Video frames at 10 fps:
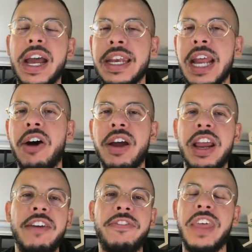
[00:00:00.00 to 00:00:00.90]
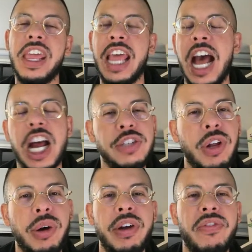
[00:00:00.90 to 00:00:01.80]
out if they cash flow,
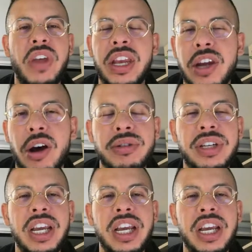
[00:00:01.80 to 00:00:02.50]
if they don't,